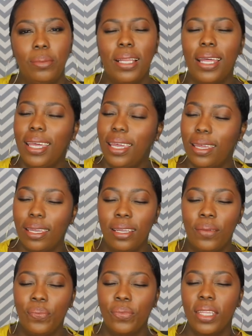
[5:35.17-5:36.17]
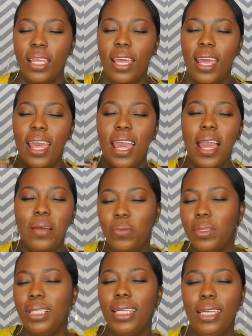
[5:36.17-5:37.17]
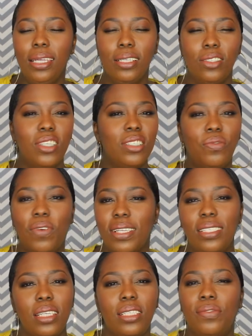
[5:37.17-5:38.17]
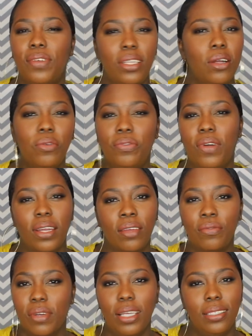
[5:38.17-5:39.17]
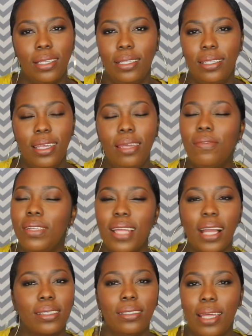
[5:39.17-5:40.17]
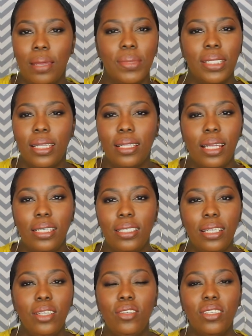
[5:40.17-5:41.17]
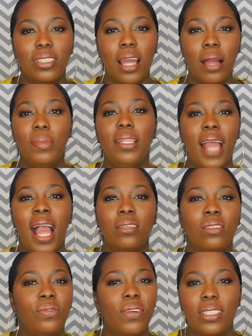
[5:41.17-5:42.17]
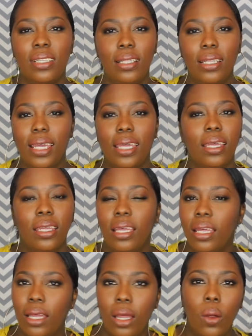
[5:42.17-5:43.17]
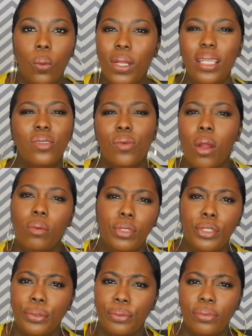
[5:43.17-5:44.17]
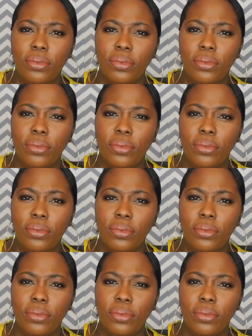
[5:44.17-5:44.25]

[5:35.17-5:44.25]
Like, Heavenly just fusses for no fucking reason. Even Dr. Damon said that shit. You just come in the house fussing. Like, what is wrong with you?